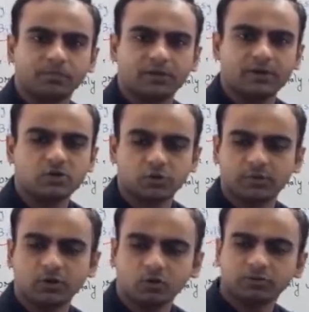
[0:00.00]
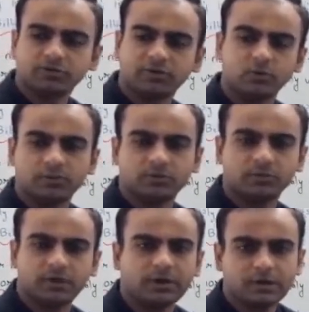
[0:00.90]
It should be 250 rupees
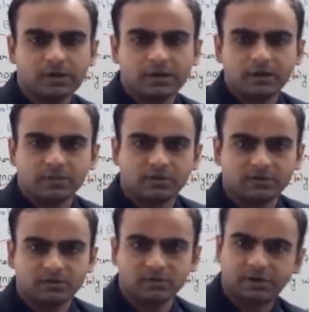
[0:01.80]
per person,